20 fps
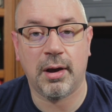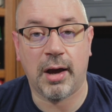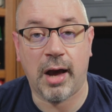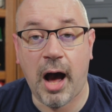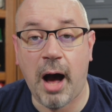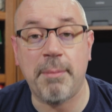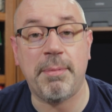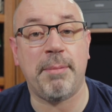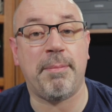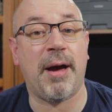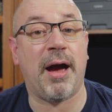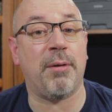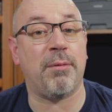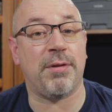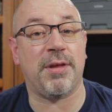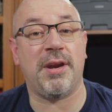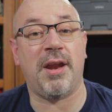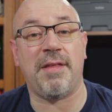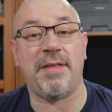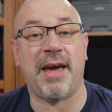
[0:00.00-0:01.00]
I'll be back
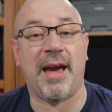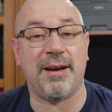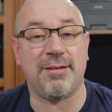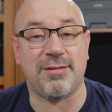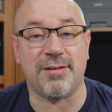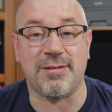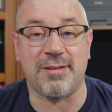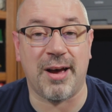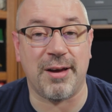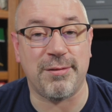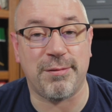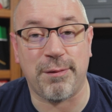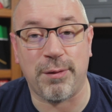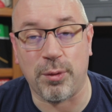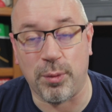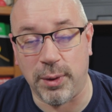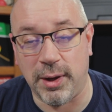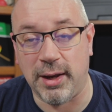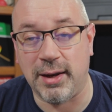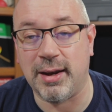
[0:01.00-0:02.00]
with another exercise of the
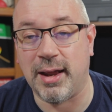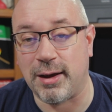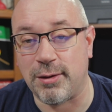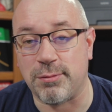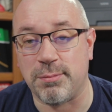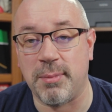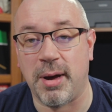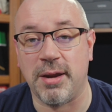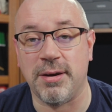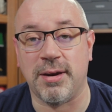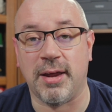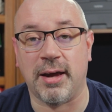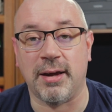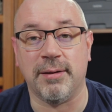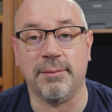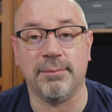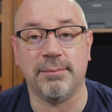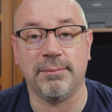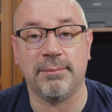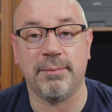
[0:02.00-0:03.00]
week next Monday.
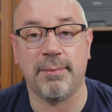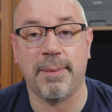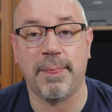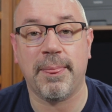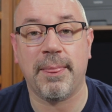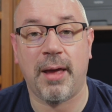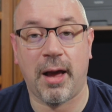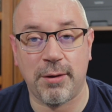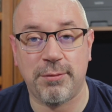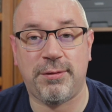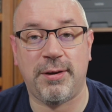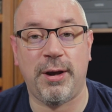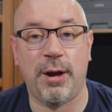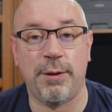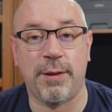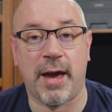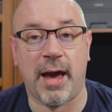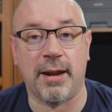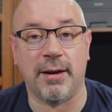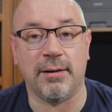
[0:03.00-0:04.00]
I'll see you
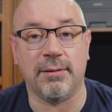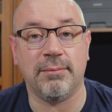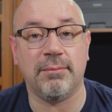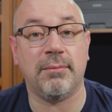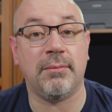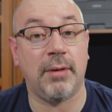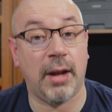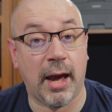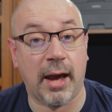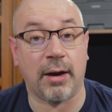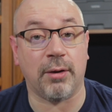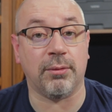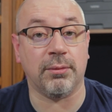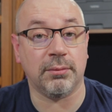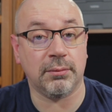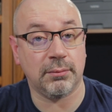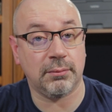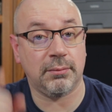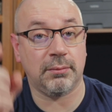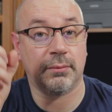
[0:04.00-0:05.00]
then. Now,
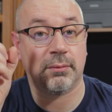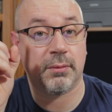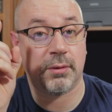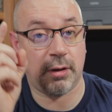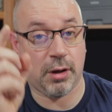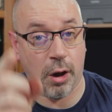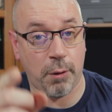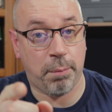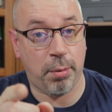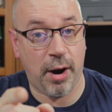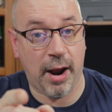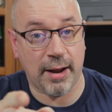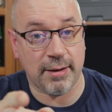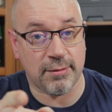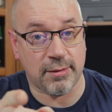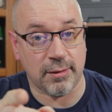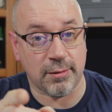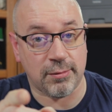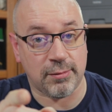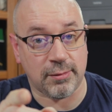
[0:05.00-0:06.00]
go
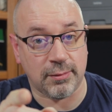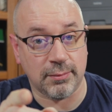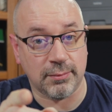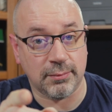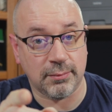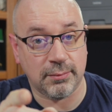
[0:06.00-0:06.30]
practice.